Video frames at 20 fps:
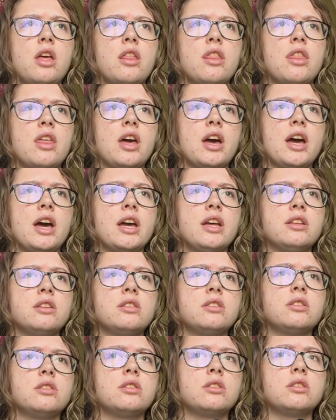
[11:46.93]

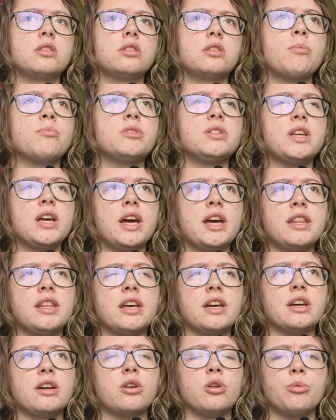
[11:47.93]
that I'm sad
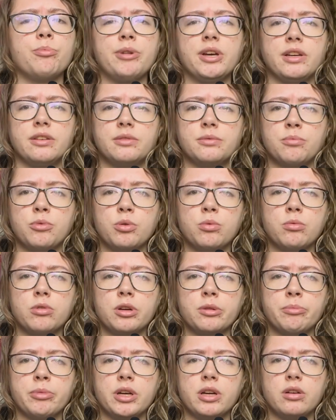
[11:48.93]
that Copics won't
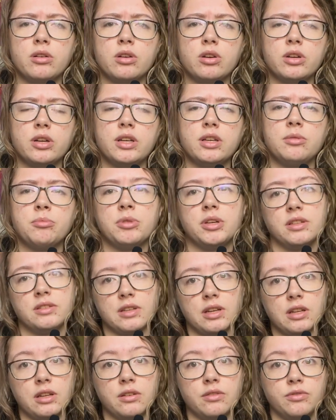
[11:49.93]
work better on it because
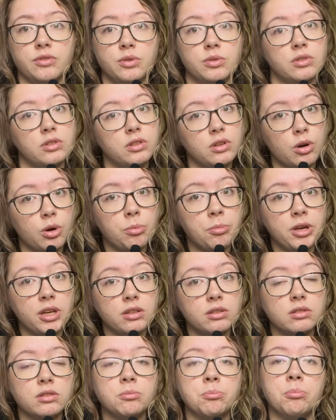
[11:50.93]
I love using
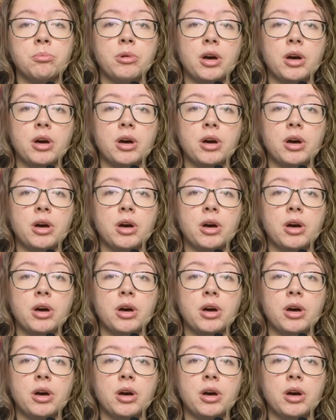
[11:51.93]
Copics,